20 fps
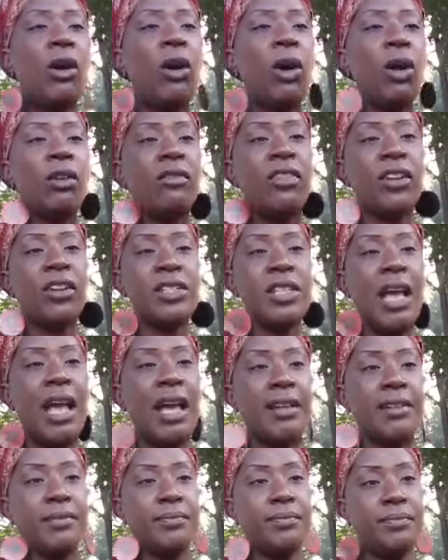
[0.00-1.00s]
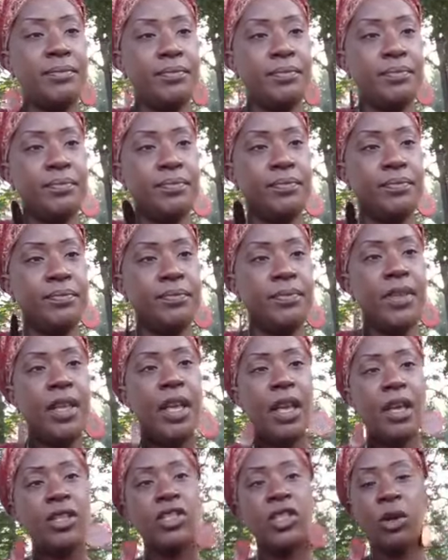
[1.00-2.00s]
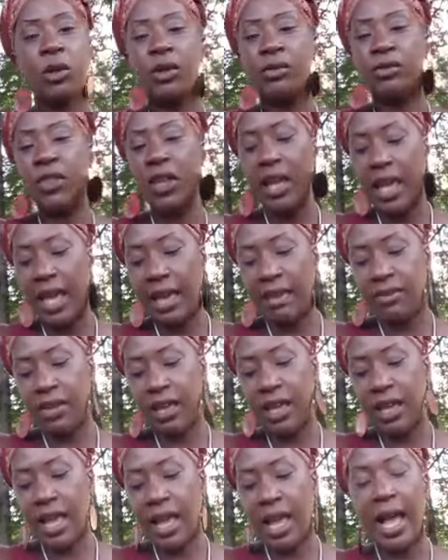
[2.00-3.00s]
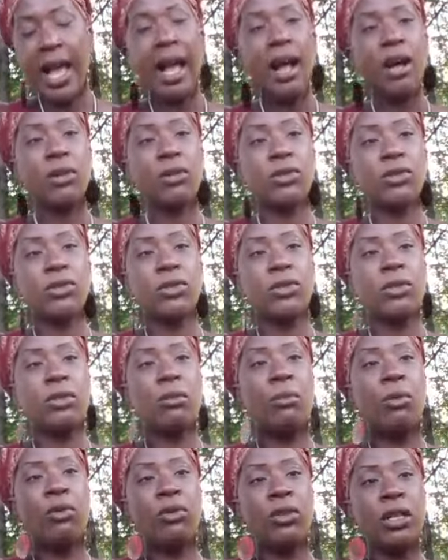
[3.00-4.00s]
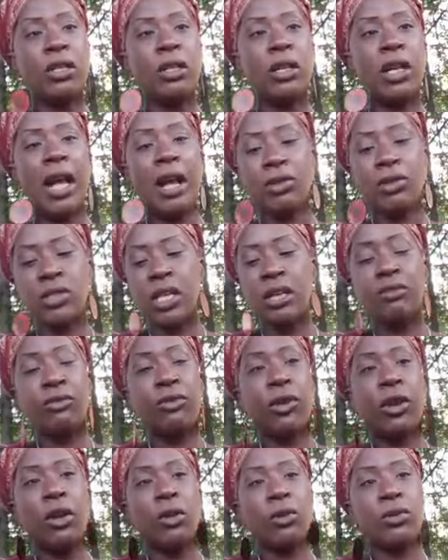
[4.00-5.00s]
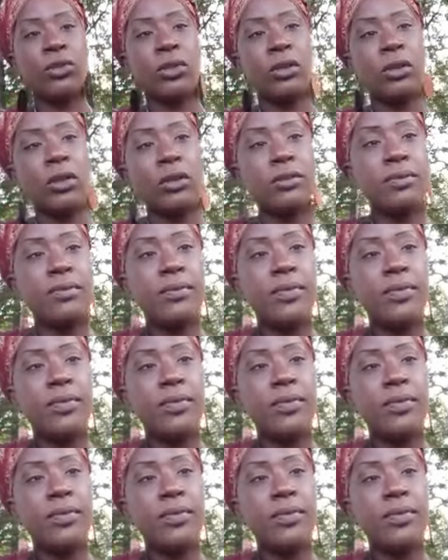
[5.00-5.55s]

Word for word: all of their debt so if they have a, a house the, the house getting foreclosed on